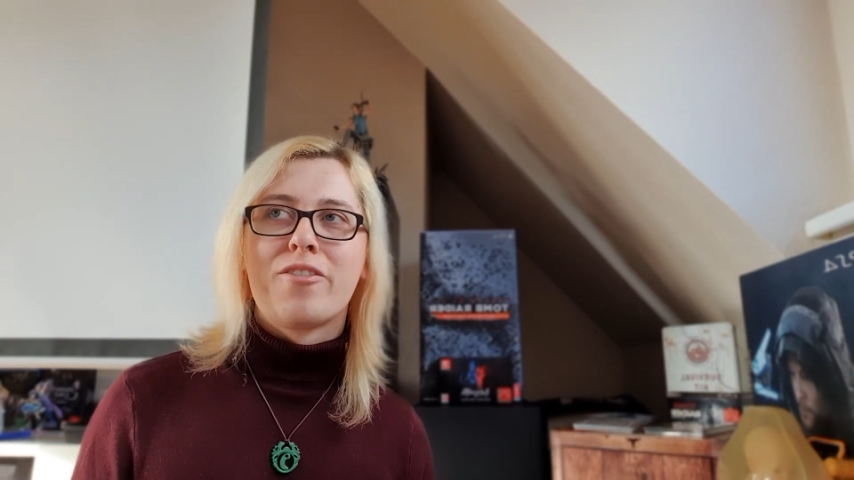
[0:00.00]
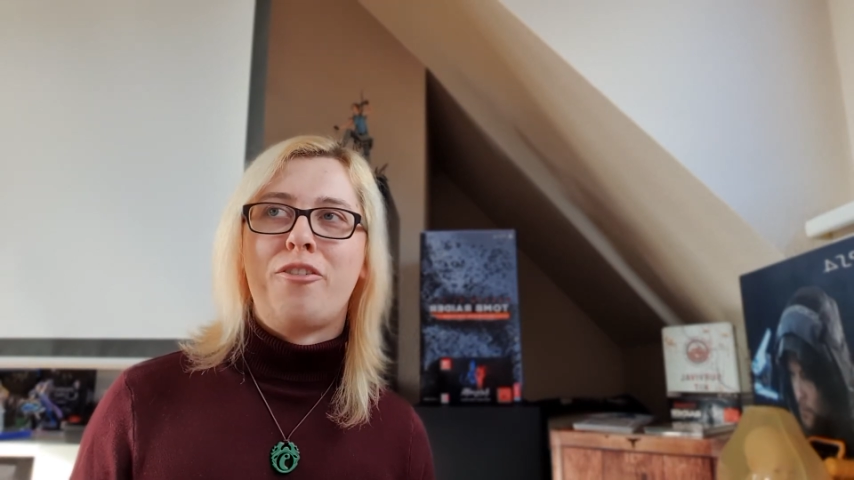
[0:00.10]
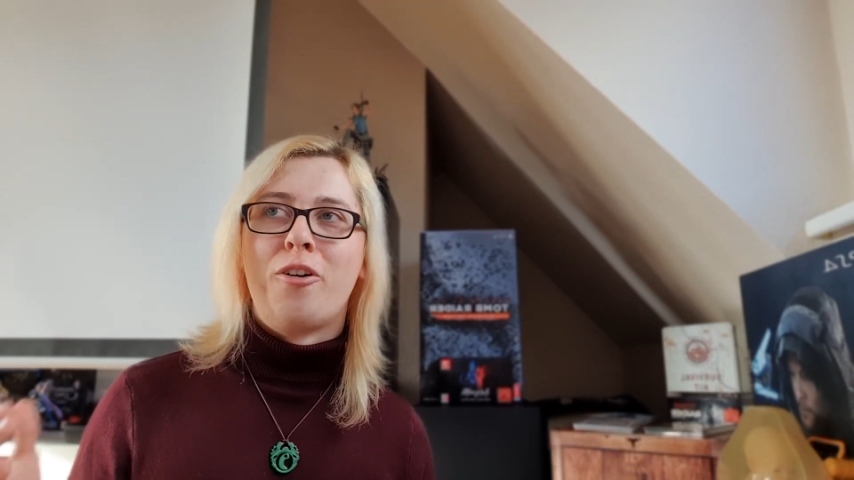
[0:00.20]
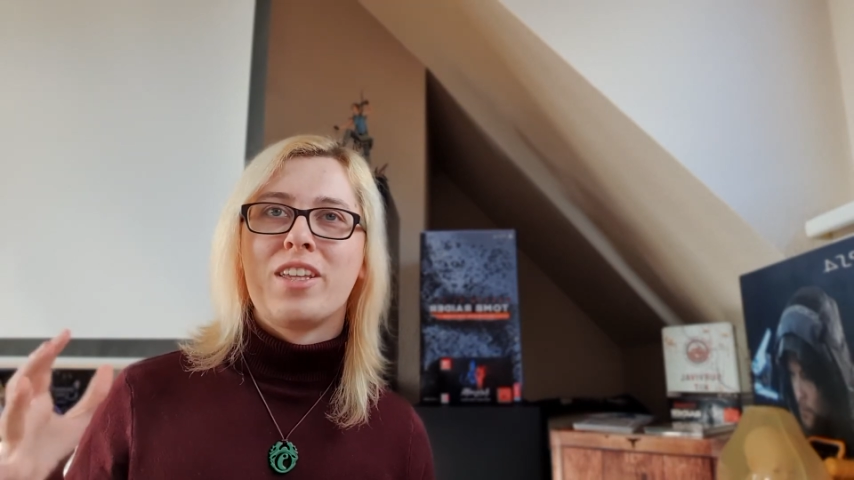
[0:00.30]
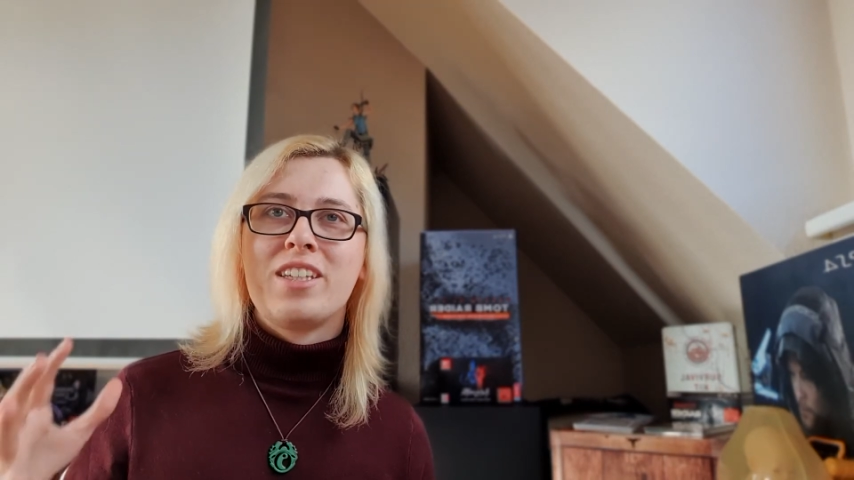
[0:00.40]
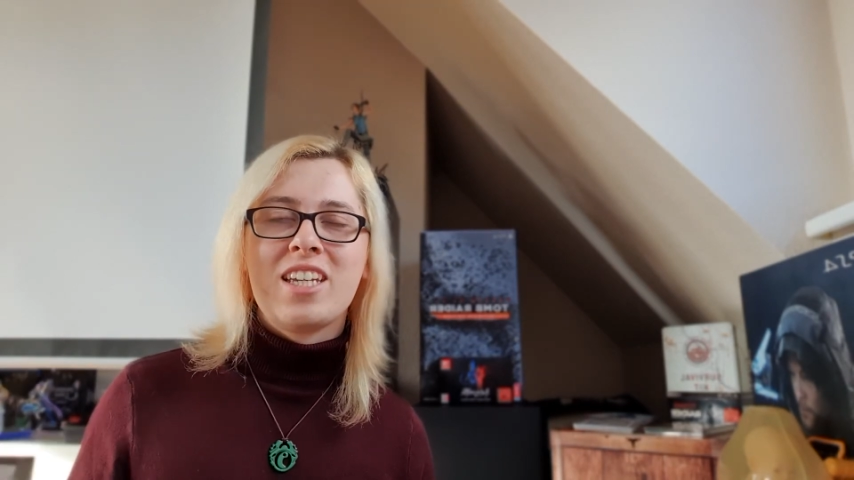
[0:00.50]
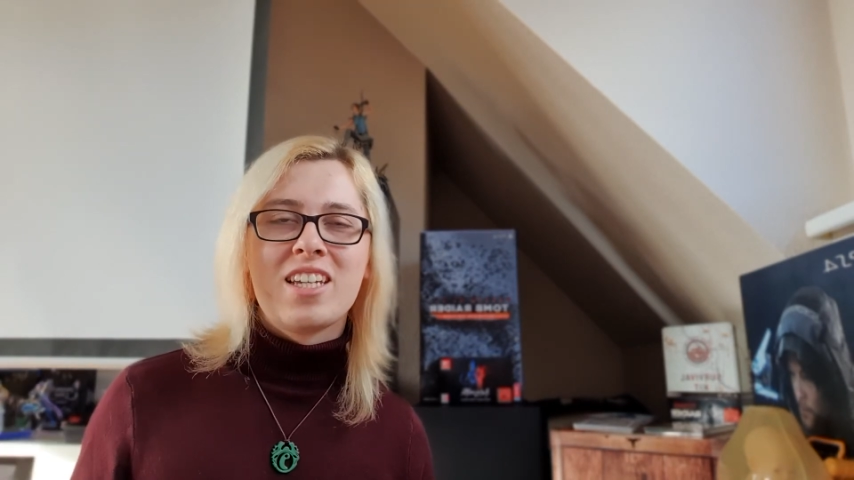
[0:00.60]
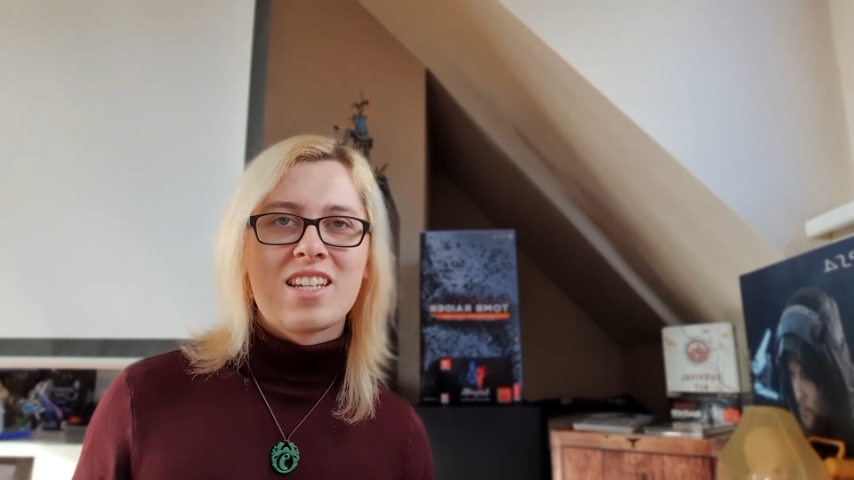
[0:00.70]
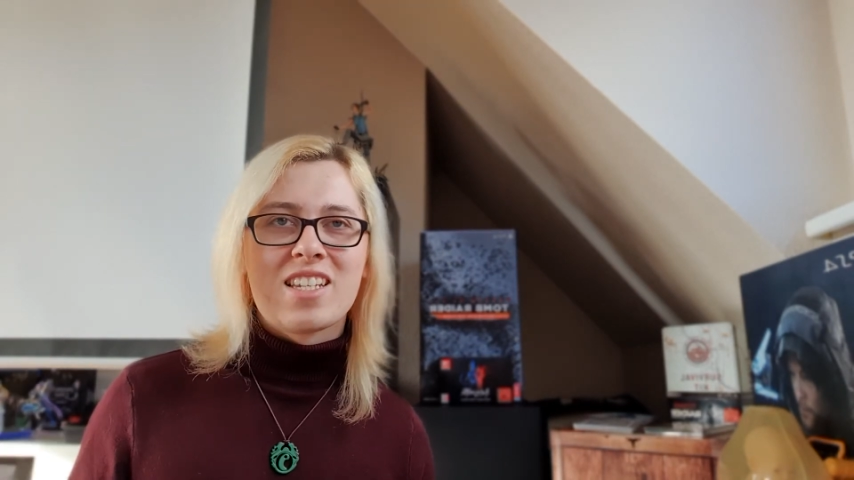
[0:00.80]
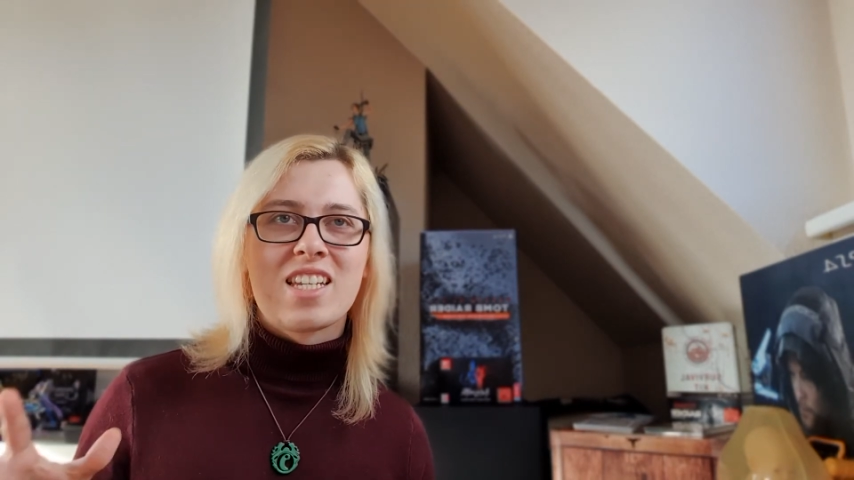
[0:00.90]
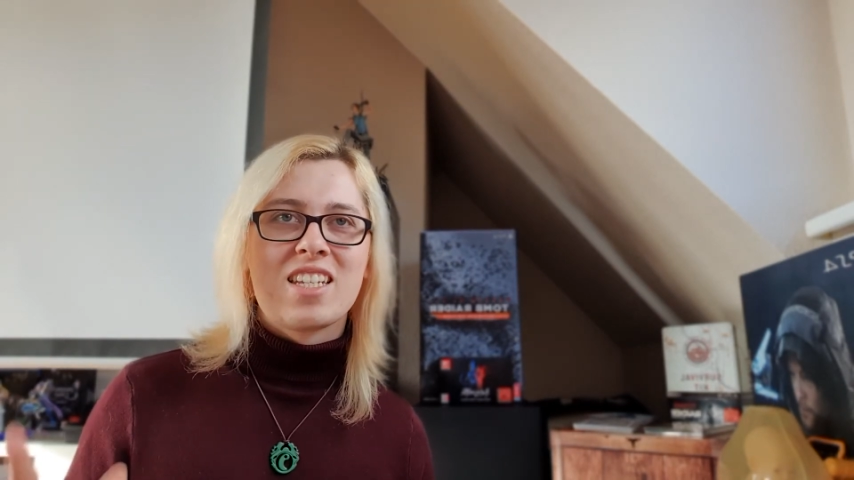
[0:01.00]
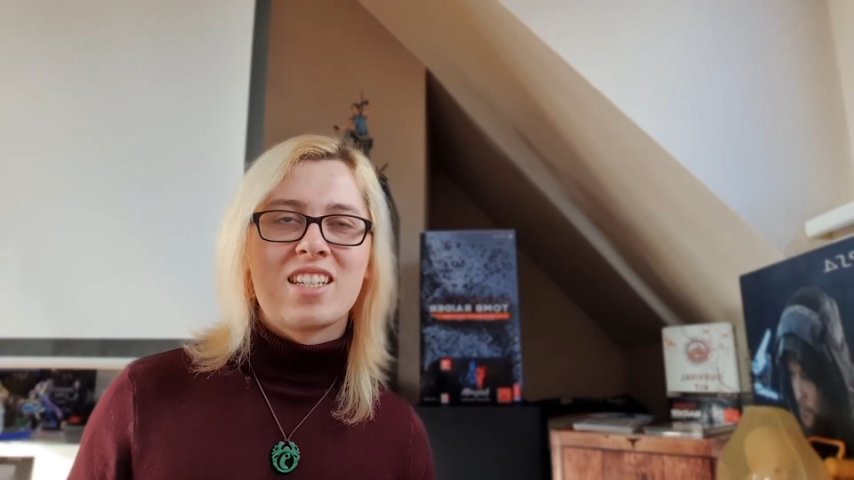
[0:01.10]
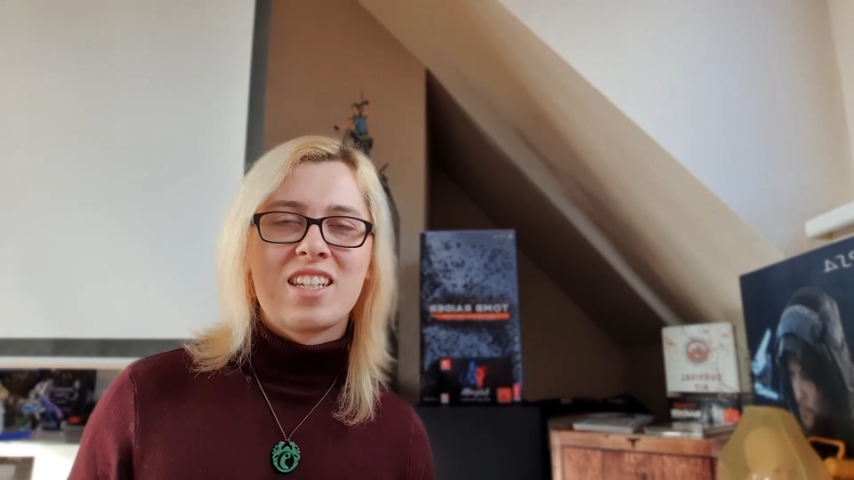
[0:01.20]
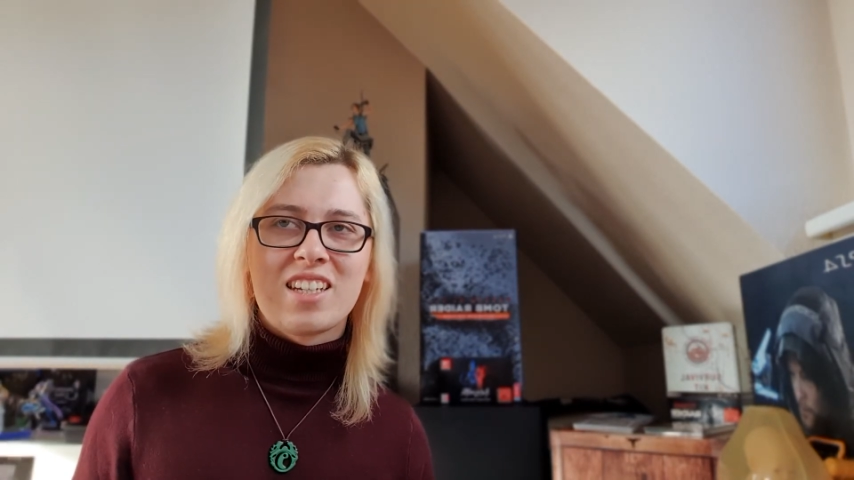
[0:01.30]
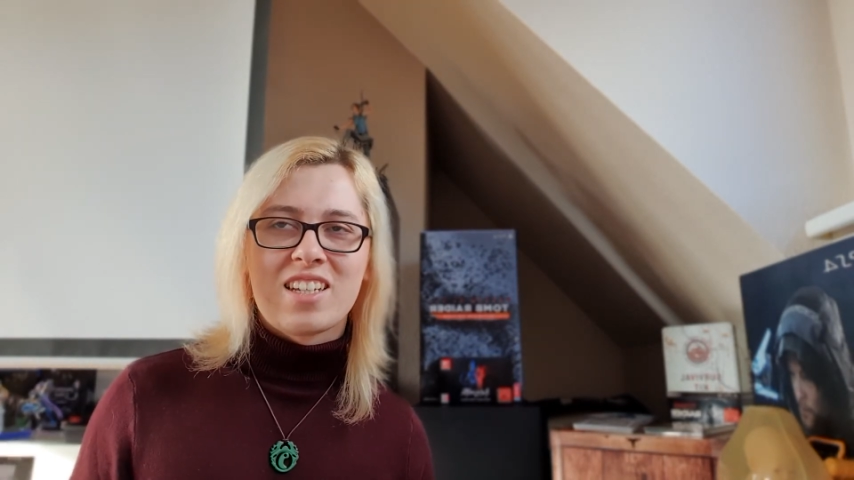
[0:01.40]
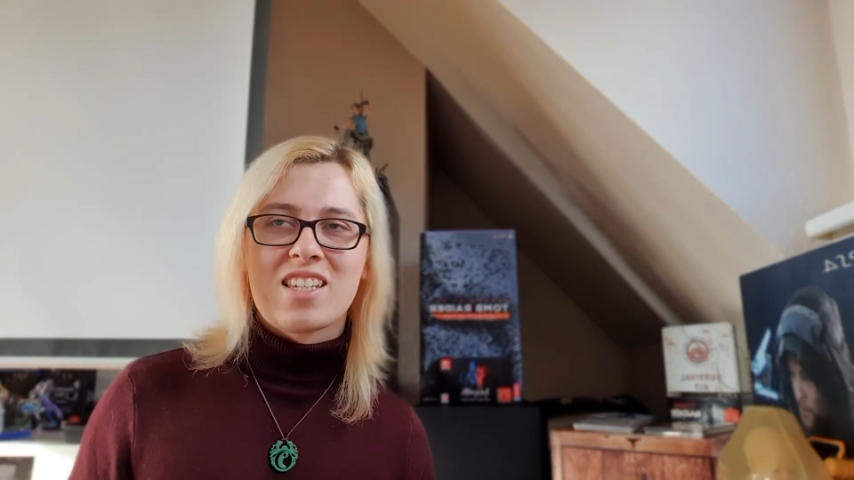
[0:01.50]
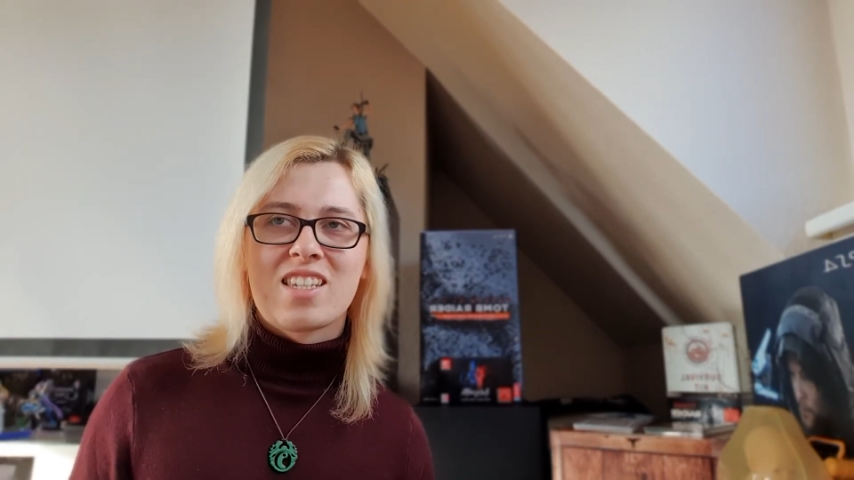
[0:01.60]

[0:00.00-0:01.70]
for years and years,